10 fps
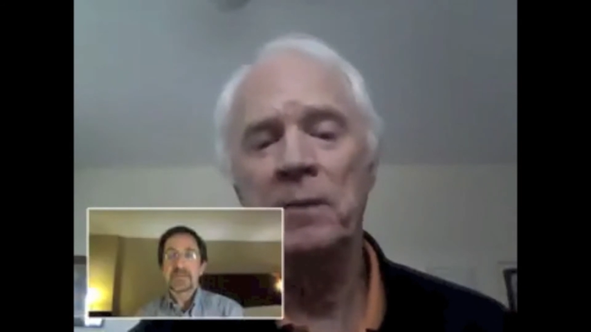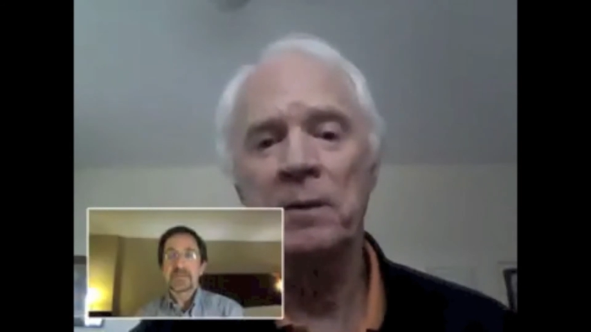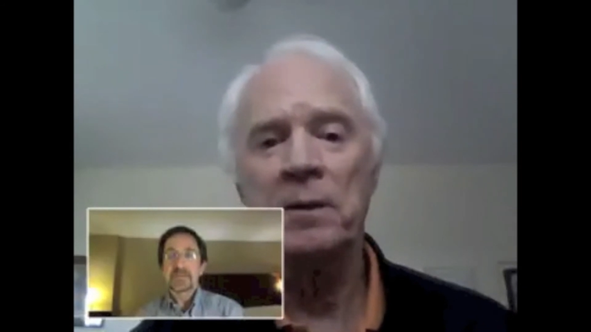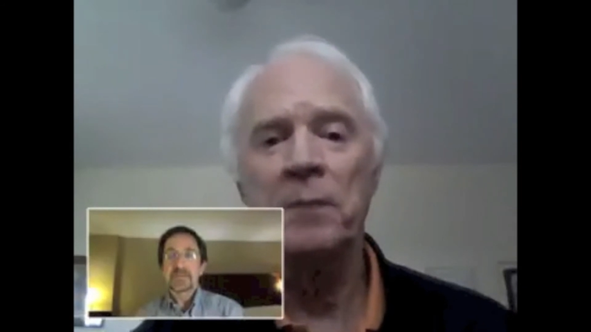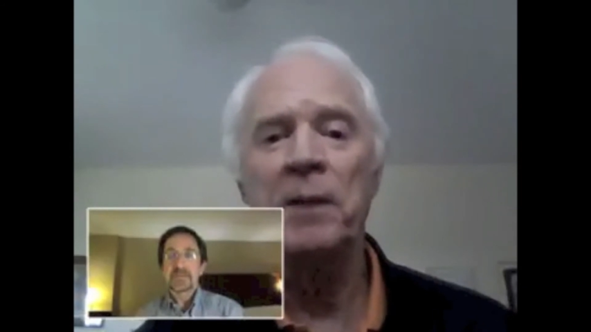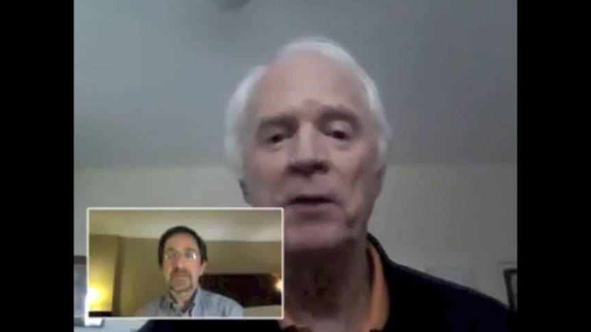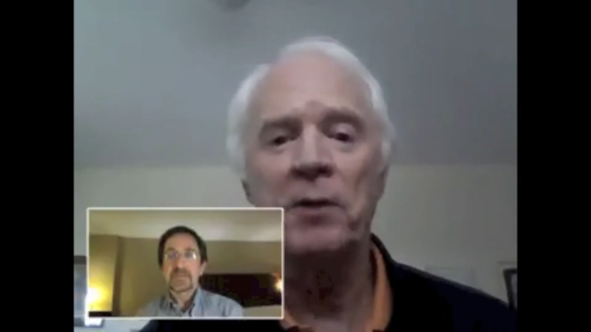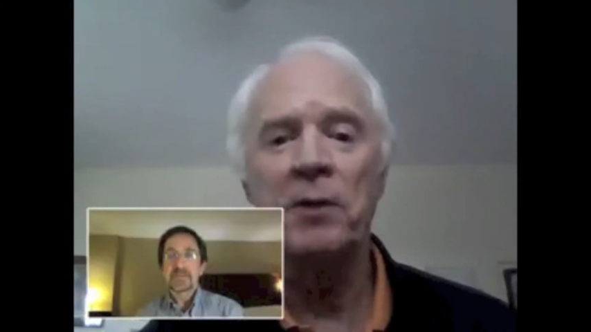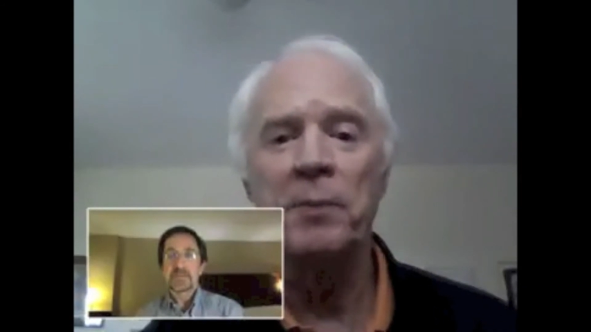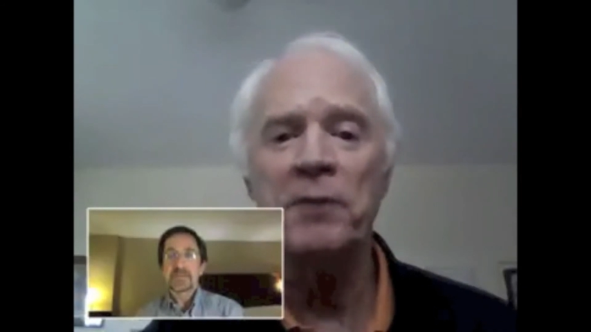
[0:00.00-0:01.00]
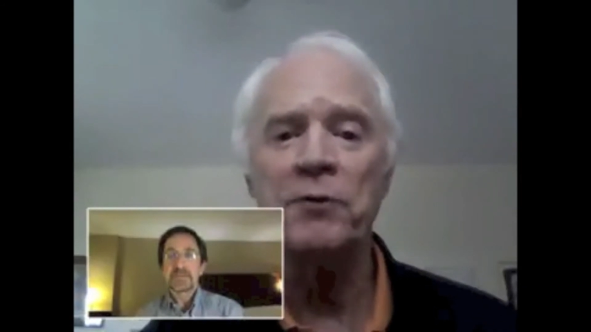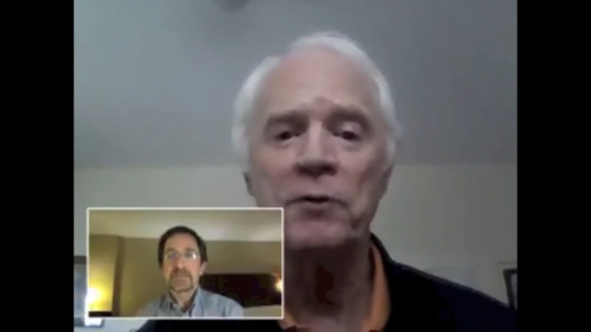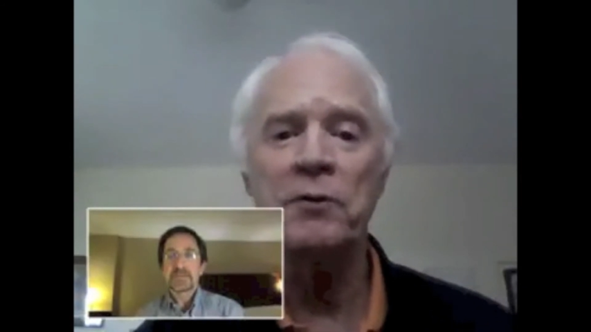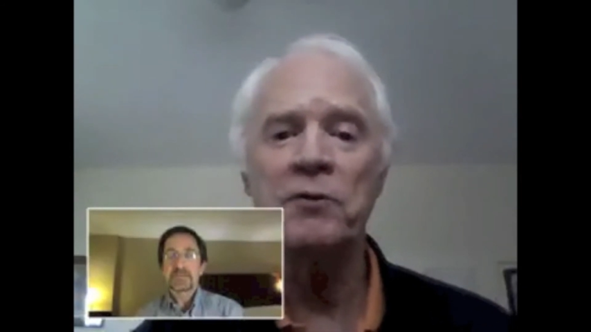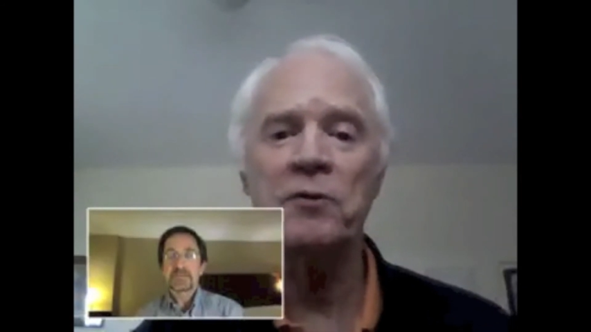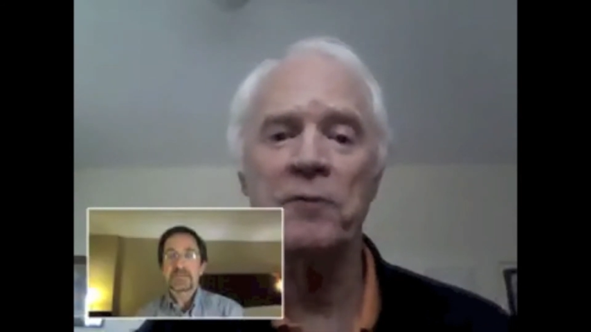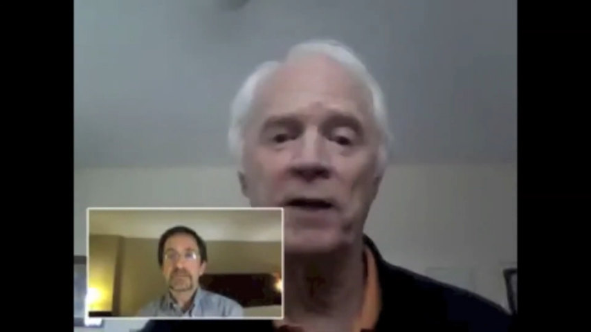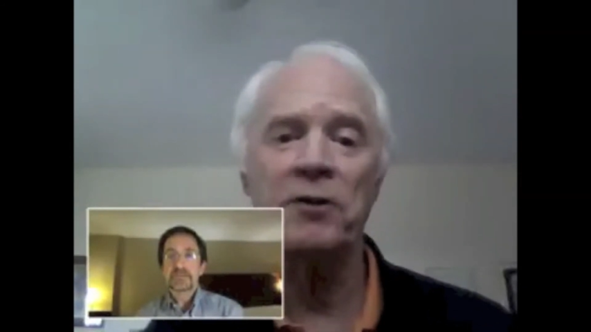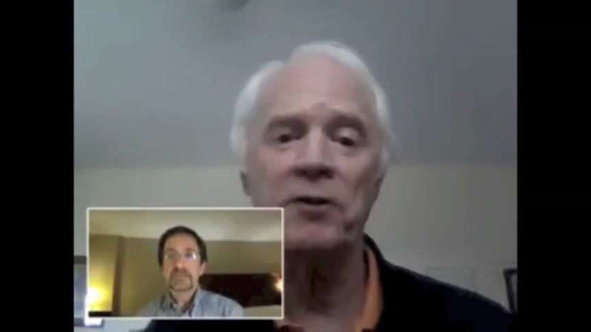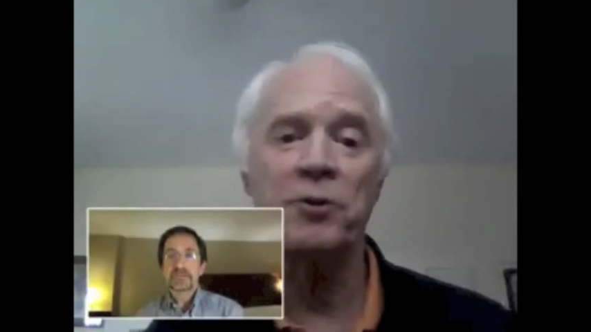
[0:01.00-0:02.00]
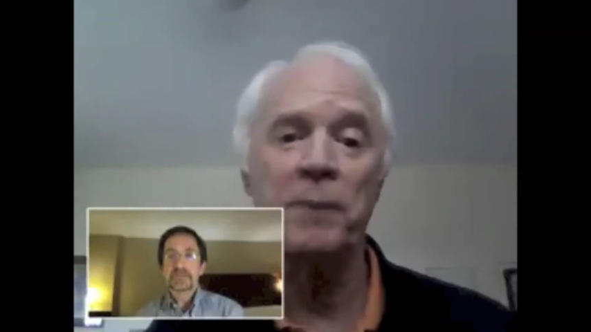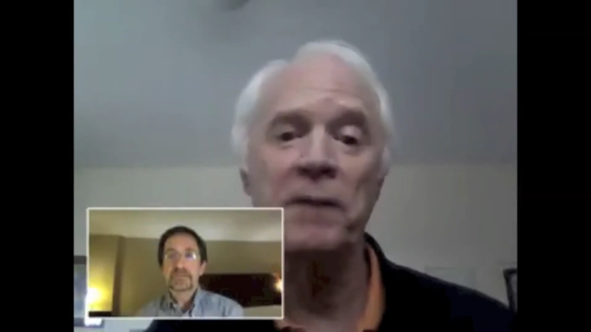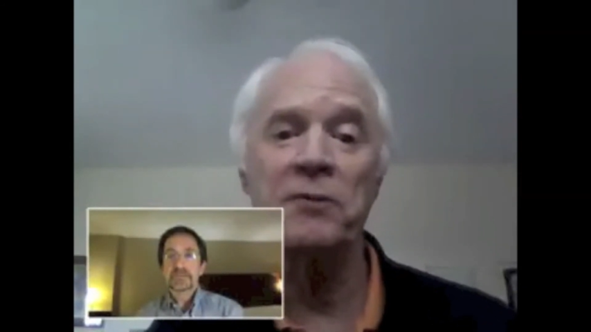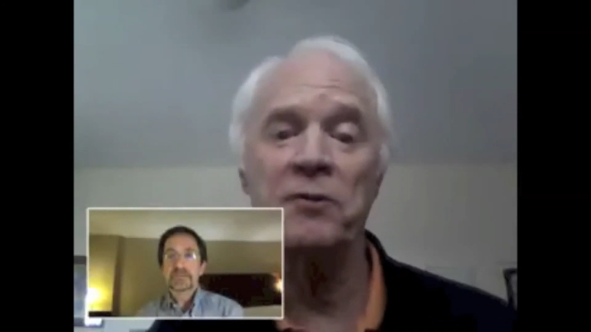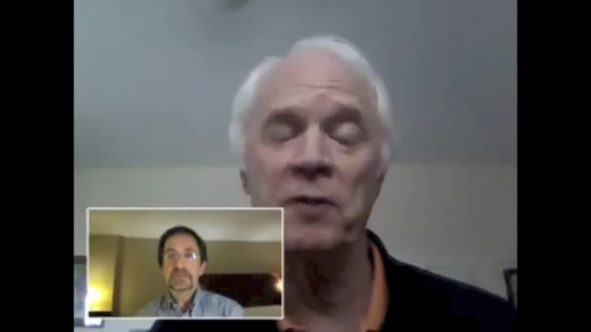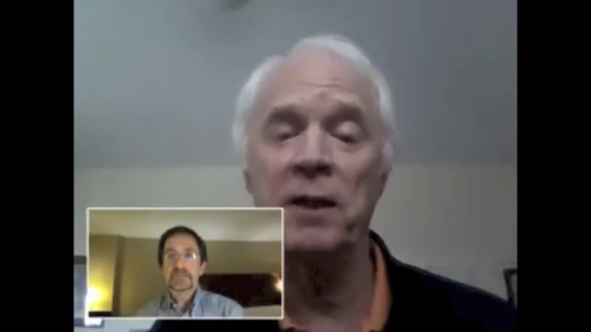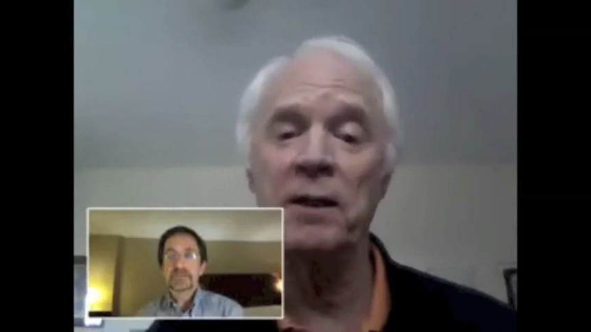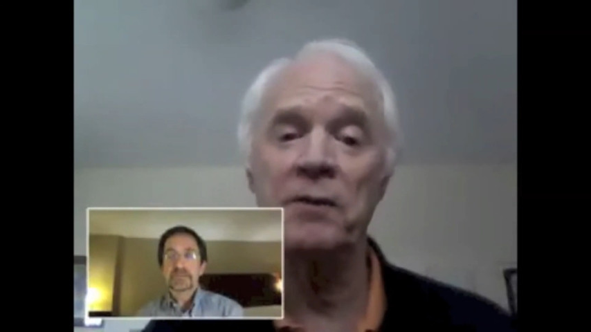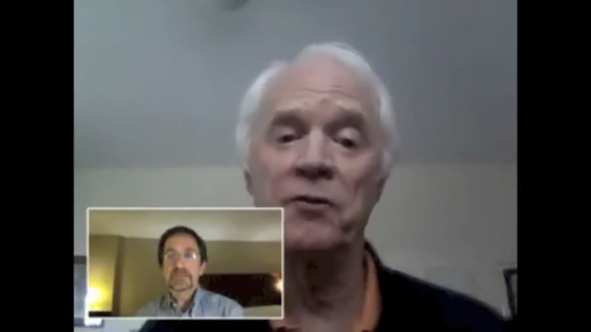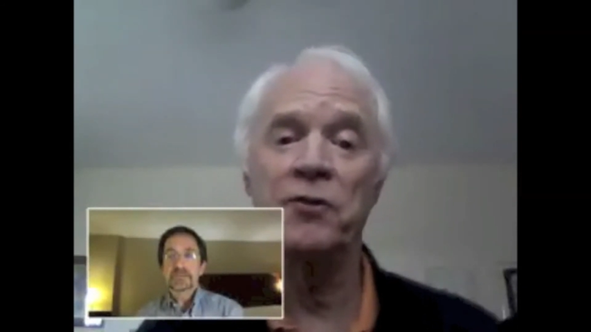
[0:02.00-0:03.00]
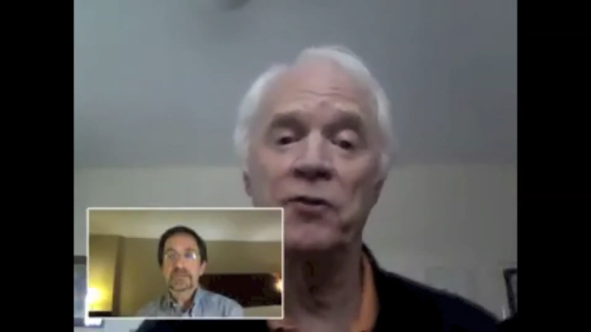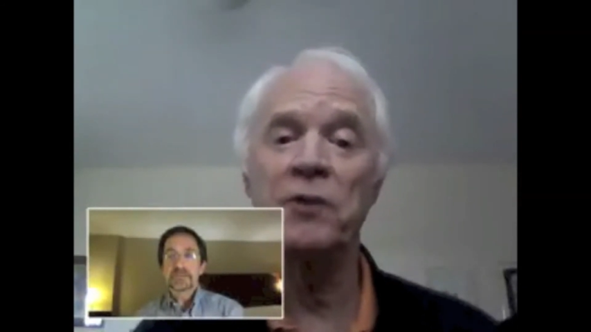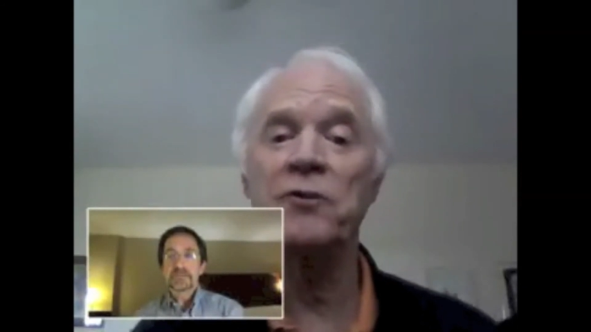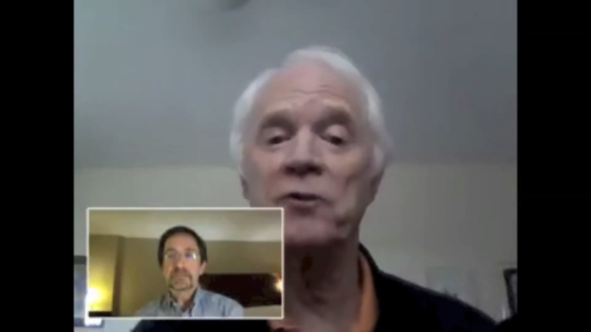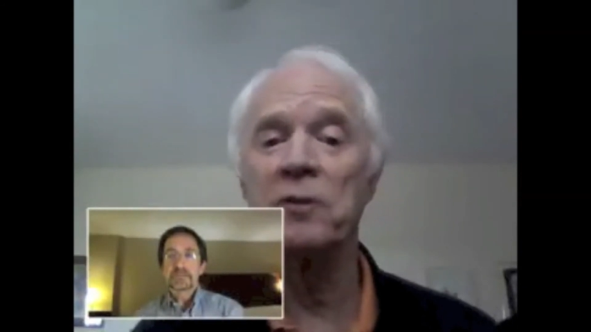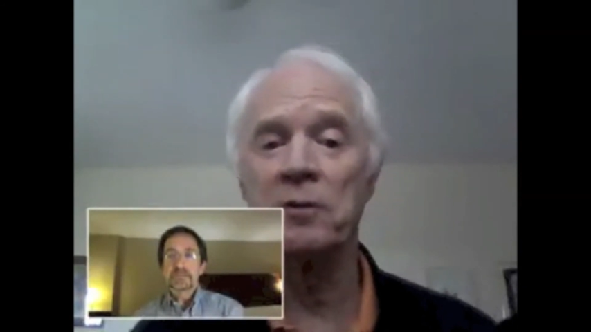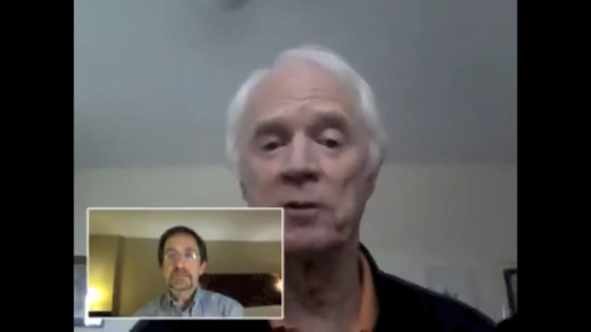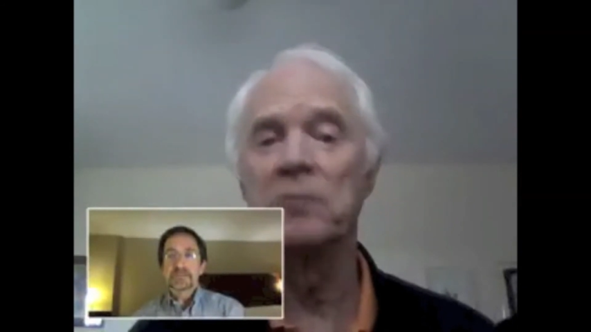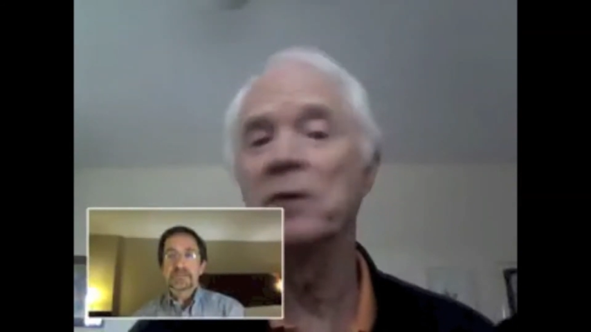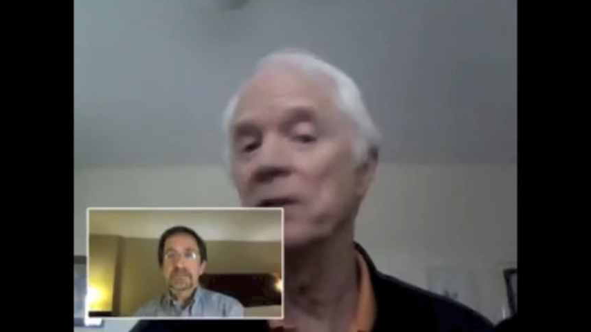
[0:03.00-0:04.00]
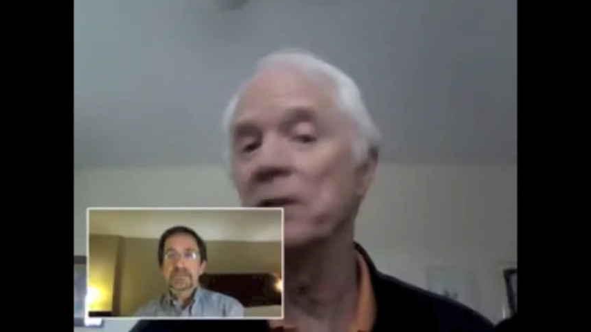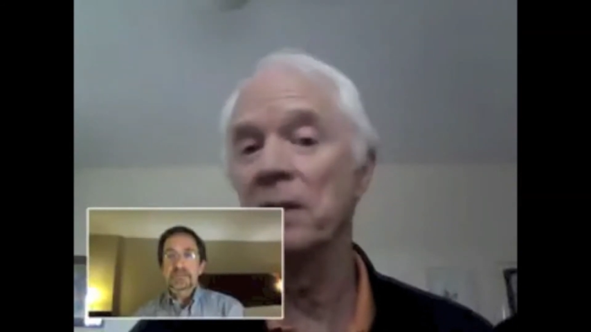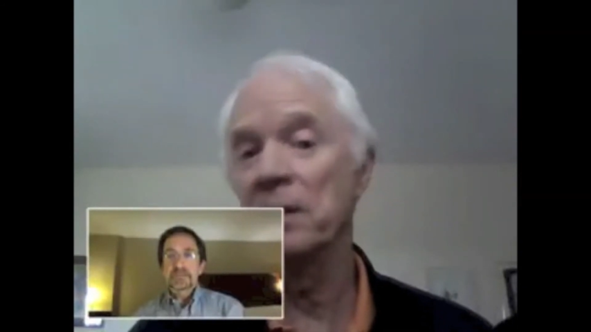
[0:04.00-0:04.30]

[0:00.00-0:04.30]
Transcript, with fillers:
Speaker 1: the Committee on the Peaceful Uses of Outer Space has just concluded.